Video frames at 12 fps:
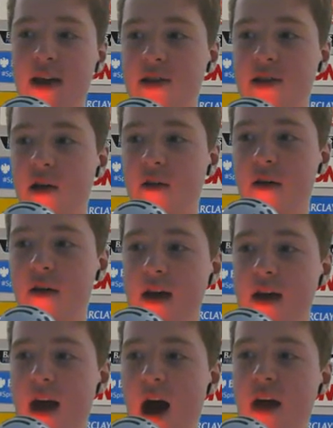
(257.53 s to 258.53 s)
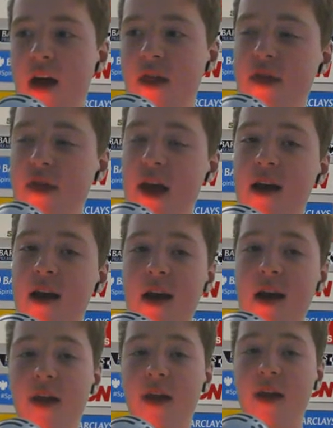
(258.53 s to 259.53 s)
So yeah, I think
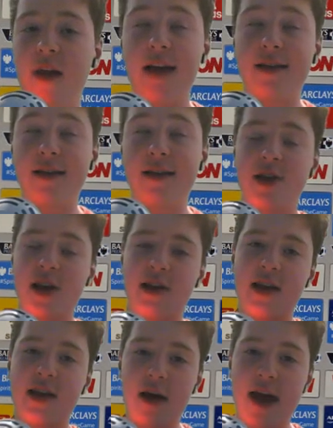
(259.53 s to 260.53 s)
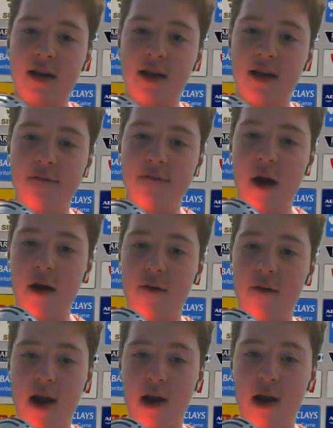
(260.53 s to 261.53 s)
that Sanchez deal is
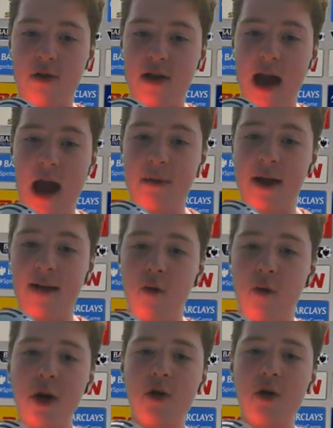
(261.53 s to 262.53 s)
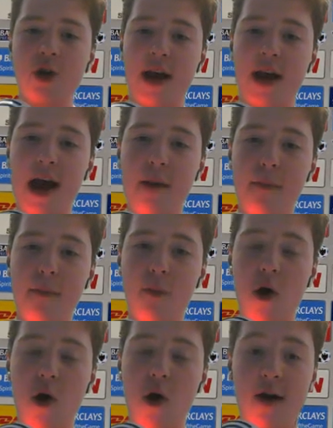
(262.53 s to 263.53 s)
very close to happening. If you want to go check out
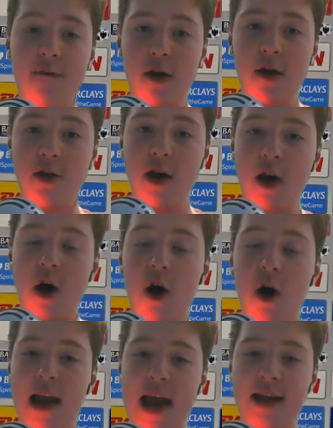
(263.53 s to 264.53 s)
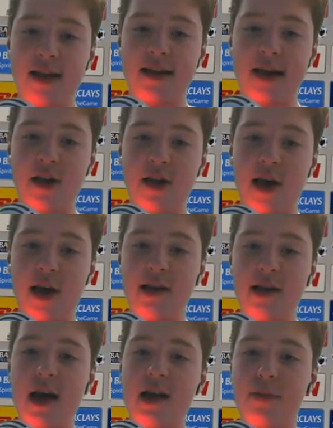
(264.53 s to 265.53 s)
more of my views on Alexis Sanchez,
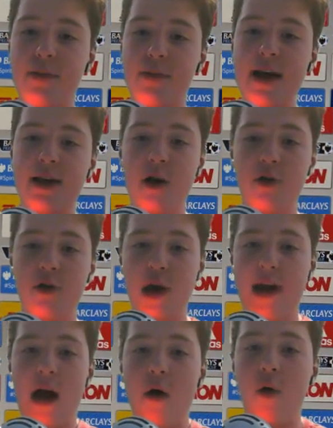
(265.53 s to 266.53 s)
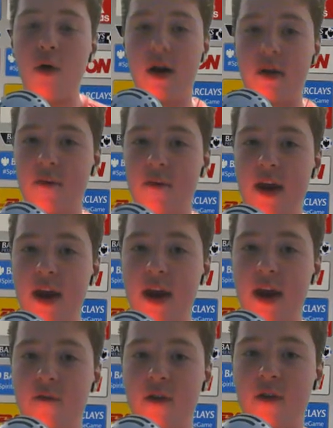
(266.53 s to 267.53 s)
then please go check out all the other
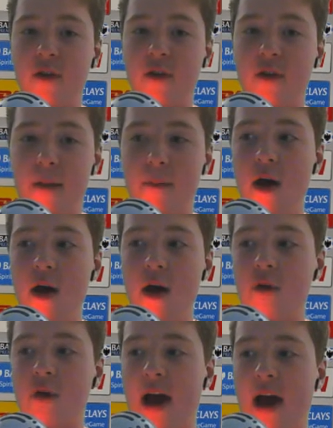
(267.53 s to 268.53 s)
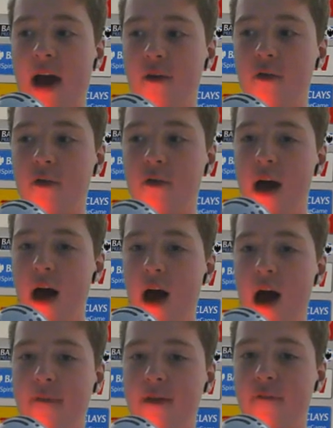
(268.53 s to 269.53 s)
videos I've done on him on the channel.
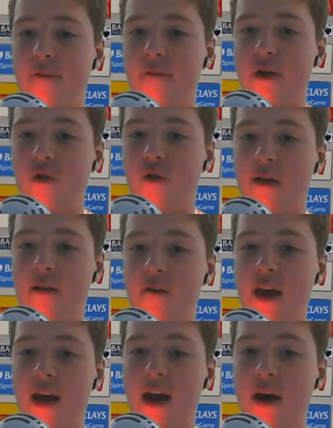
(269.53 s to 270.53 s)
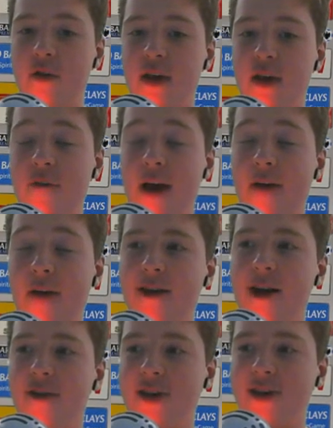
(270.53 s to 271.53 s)
I've done a few transfer videos if you haven't
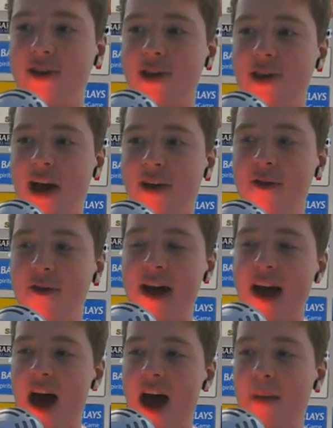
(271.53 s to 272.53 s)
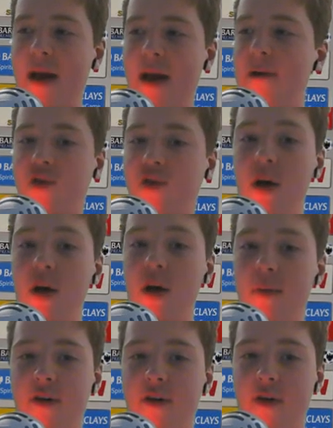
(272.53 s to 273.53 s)
noticed on the channel. That's pretty much all I've
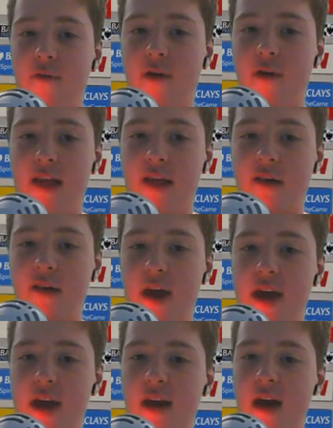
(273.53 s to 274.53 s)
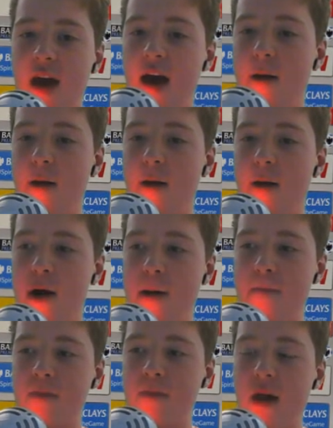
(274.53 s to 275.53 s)
been doing really this week. But
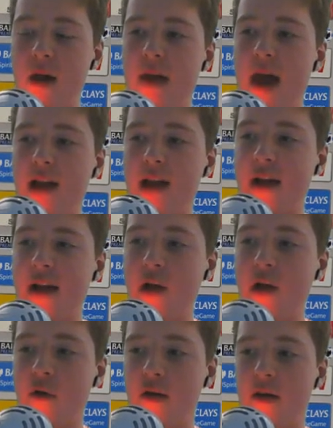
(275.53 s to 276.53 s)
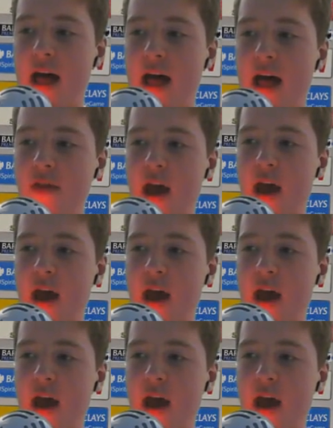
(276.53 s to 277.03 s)
yeah, I definitely agree with you, Zach, there.